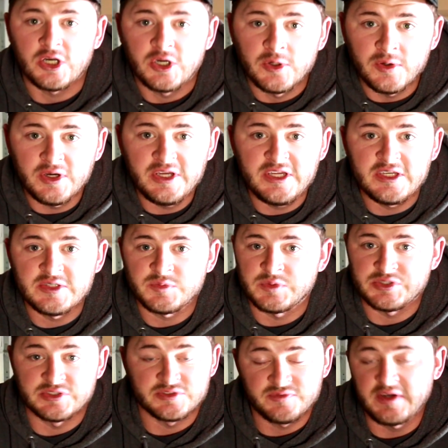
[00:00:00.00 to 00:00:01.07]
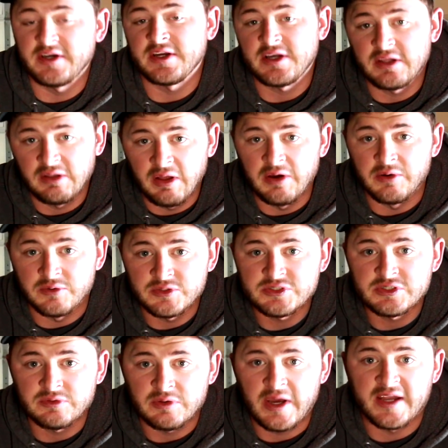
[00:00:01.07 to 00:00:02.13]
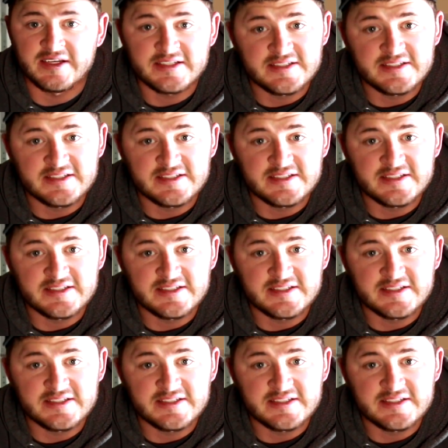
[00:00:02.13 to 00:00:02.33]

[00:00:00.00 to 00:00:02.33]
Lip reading: greens, which is very close at